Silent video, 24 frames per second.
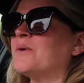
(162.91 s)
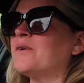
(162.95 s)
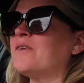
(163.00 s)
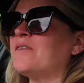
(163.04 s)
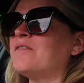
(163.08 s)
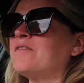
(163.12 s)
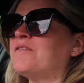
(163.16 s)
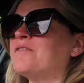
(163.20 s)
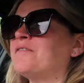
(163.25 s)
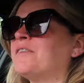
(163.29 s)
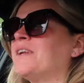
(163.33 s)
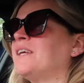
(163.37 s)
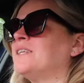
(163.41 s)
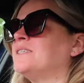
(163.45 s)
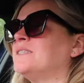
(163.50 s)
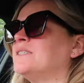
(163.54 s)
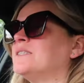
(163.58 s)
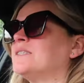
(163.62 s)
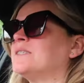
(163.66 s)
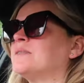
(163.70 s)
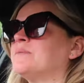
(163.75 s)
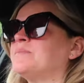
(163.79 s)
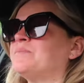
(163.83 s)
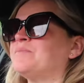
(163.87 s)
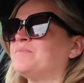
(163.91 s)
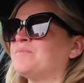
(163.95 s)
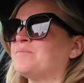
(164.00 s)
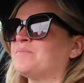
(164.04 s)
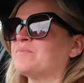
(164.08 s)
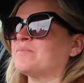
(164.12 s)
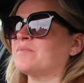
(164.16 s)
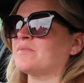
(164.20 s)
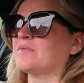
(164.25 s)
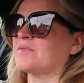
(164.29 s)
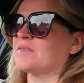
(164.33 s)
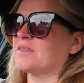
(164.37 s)
we're in Flint.
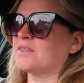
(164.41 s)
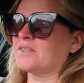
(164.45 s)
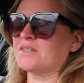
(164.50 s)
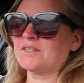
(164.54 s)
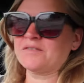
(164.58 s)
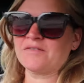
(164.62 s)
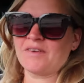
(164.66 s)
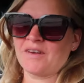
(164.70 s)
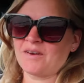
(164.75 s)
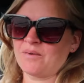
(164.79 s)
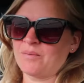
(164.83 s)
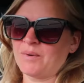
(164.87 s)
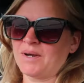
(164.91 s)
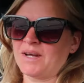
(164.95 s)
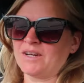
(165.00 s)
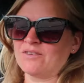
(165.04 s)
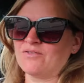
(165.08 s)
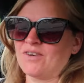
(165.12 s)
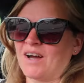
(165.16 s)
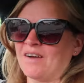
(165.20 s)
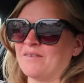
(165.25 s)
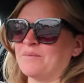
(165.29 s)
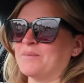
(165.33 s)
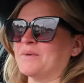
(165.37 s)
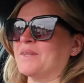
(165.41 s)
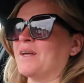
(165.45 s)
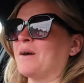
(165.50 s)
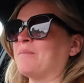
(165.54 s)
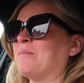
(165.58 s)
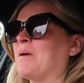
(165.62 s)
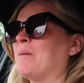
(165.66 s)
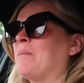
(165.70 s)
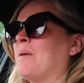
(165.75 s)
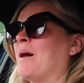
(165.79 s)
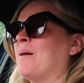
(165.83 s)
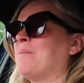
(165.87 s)
This is very weird driving
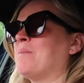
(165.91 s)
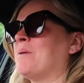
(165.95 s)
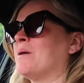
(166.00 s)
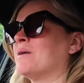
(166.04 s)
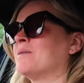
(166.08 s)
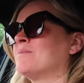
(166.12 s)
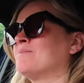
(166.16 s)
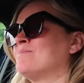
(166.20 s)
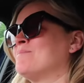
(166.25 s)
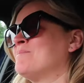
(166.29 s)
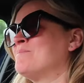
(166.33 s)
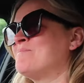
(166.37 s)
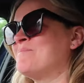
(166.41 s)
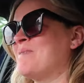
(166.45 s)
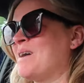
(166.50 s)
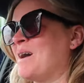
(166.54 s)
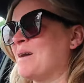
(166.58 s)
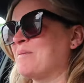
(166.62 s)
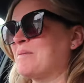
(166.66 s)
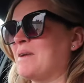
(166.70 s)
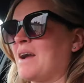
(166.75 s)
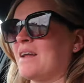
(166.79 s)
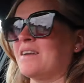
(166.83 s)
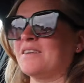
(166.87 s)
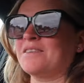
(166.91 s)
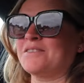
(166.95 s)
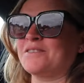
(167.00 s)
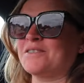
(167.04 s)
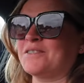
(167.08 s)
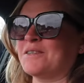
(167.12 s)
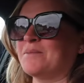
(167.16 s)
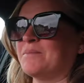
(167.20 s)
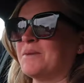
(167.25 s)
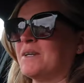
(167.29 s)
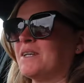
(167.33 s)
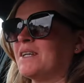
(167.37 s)
without my map on. I'm kind of
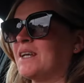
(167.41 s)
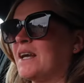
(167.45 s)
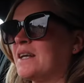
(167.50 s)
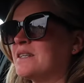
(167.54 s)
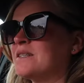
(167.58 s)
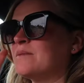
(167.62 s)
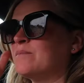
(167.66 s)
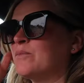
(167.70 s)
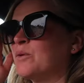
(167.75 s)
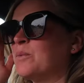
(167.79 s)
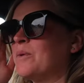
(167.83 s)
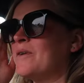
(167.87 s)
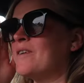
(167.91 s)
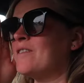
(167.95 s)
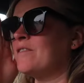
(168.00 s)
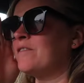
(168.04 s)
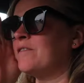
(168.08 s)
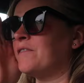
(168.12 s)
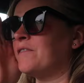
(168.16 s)
just completely guessing, but we're in